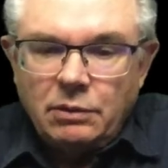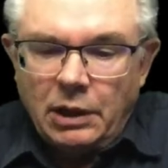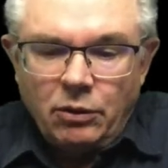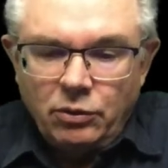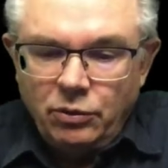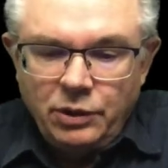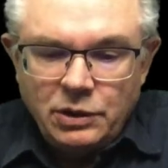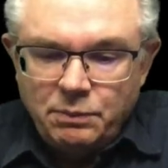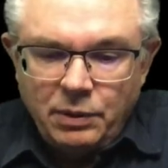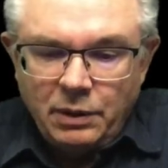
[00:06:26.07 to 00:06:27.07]
I don't know who
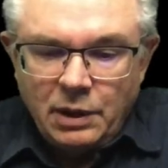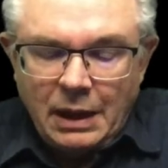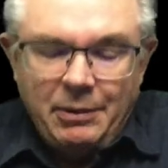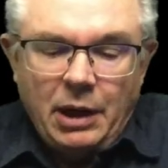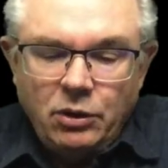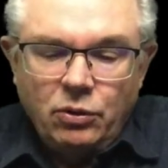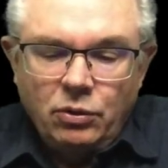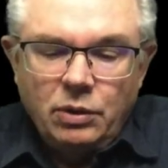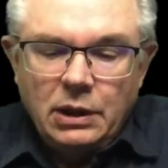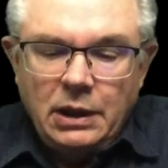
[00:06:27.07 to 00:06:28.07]
these. I mean, I know
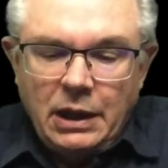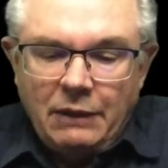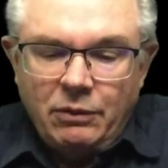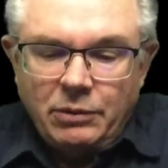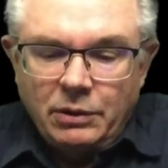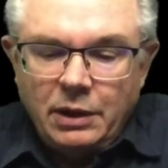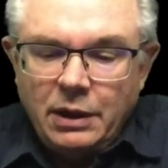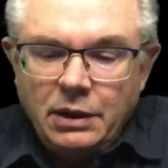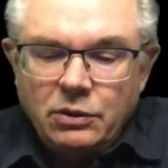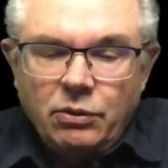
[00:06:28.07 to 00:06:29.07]
who Abraham
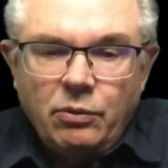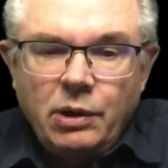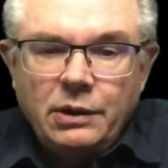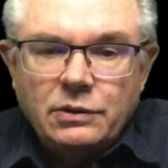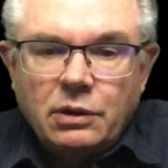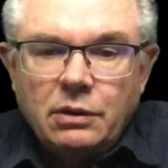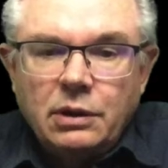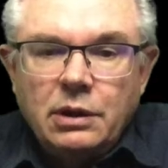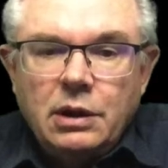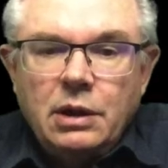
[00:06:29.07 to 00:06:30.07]
Gileadi and Tony Wanless are,
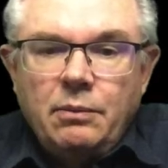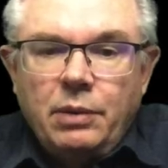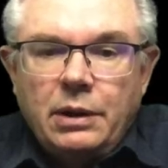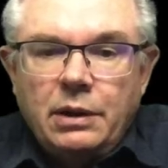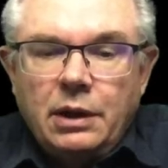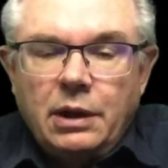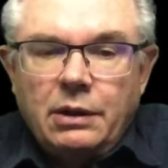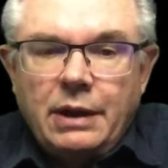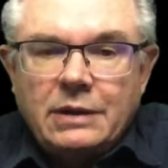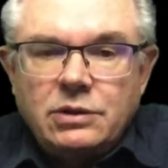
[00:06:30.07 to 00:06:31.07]
but
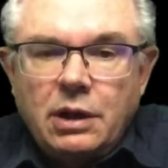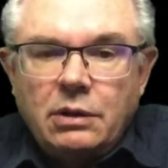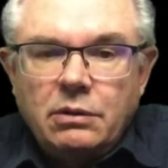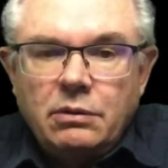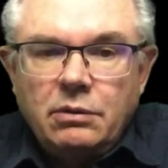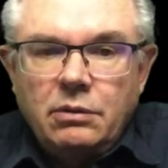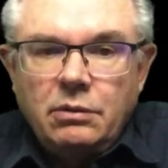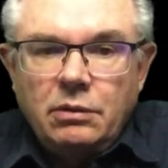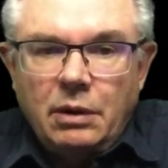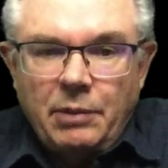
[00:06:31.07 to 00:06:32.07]
that's not
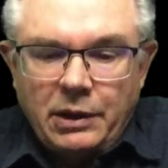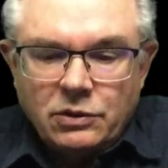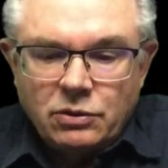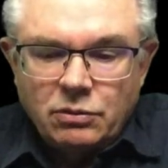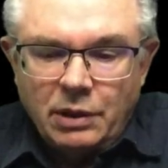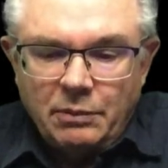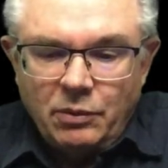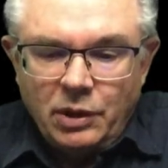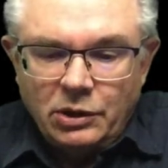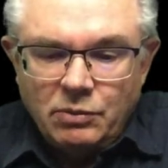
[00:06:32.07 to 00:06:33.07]
my concern right
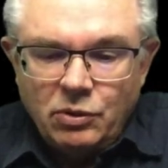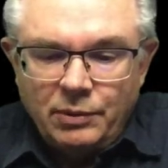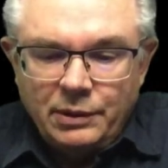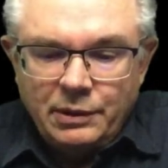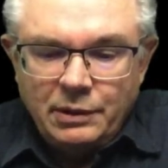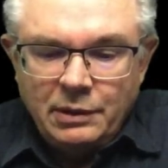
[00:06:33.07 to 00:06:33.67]
at the moment.